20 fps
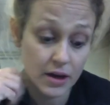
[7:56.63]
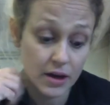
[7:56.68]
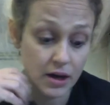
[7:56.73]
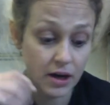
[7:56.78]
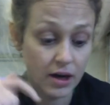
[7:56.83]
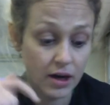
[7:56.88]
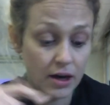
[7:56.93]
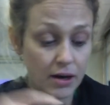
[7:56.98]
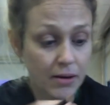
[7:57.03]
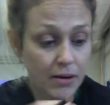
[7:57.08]

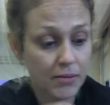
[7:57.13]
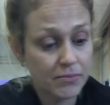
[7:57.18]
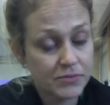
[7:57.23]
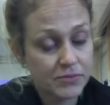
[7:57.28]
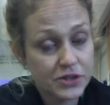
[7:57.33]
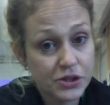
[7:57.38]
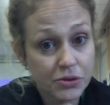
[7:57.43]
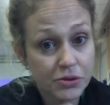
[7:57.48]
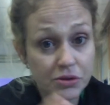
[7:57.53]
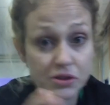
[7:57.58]

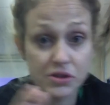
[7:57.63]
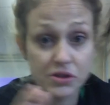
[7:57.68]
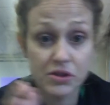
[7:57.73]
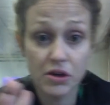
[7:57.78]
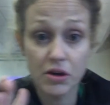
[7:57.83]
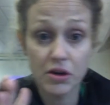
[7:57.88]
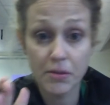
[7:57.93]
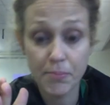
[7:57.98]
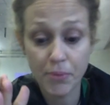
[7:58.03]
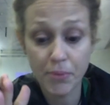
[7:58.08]
to a
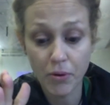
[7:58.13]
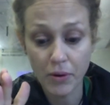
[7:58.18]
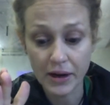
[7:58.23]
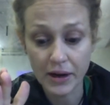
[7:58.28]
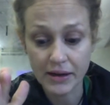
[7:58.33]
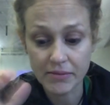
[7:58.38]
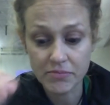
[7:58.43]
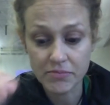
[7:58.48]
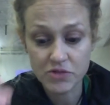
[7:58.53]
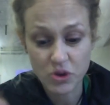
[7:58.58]
certain
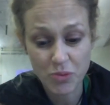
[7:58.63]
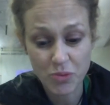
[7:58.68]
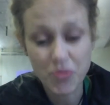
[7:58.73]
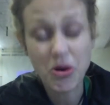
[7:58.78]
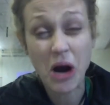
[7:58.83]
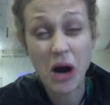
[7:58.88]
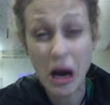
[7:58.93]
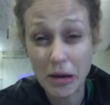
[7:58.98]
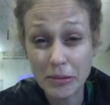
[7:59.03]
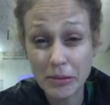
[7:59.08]
point. So I'm
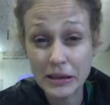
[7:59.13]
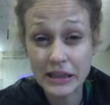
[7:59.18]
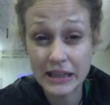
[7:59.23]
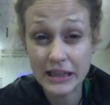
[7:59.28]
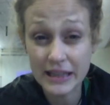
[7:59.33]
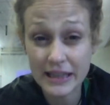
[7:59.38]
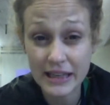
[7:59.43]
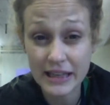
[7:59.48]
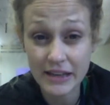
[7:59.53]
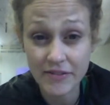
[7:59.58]
probably going
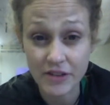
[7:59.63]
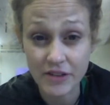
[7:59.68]
to give